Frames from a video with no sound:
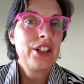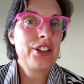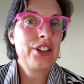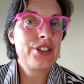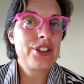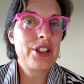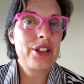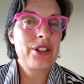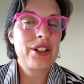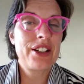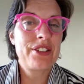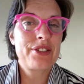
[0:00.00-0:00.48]

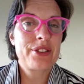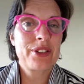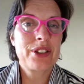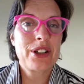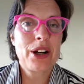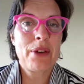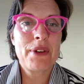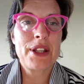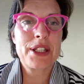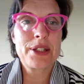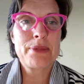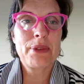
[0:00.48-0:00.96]
Do leave some
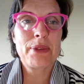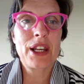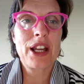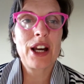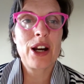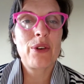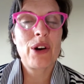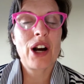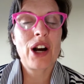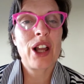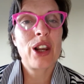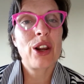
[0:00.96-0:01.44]
comments
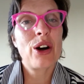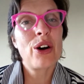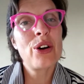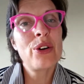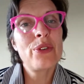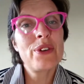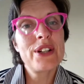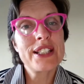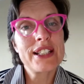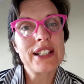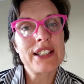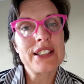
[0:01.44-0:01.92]
below. I'll
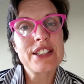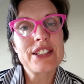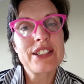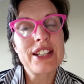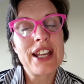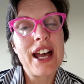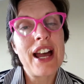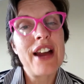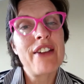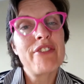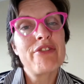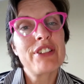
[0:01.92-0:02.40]
always answer
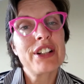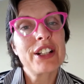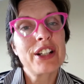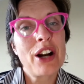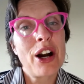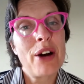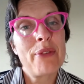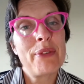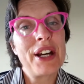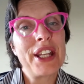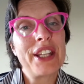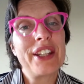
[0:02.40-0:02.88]
every
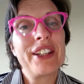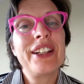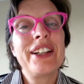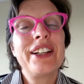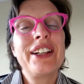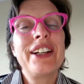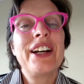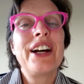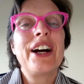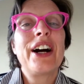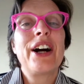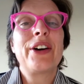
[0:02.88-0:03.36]
comment.
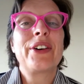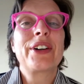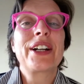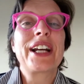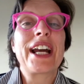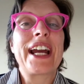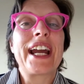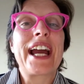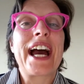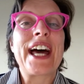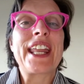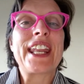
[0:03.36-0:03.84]

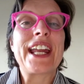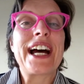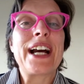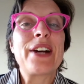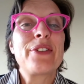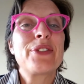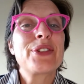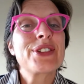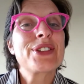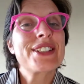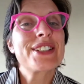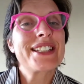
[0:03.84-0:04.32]
Okay, and I
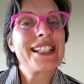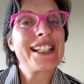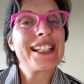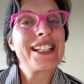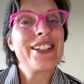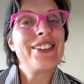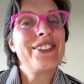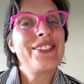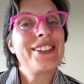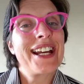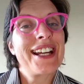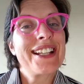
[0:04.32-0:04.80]
will see
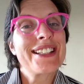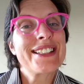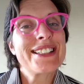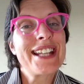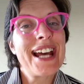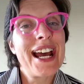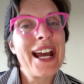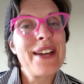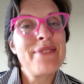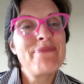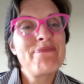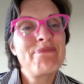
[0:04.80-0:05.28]
you next
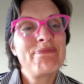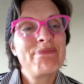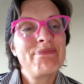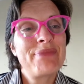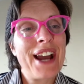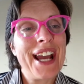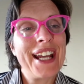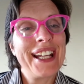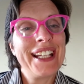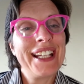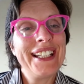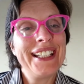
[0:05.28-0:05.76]
time.
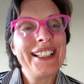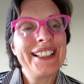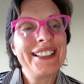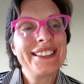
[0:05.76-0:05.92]
Bye.